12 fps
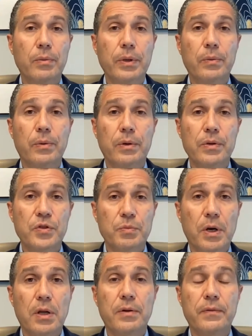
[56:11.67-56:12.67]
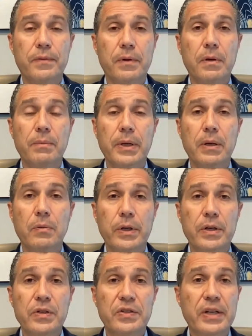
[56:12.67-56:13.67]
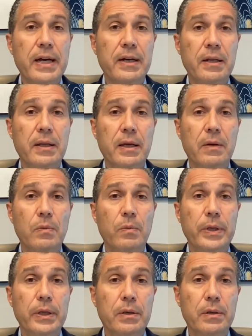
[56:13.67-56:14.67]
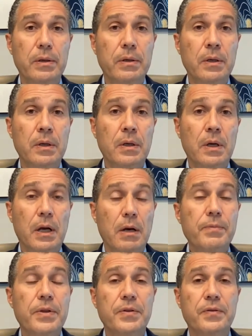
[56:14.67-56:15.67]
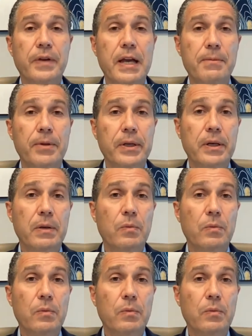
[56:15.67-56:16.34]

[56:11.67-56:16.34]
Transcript: we were a smaller firm, and we decided that we could help this family.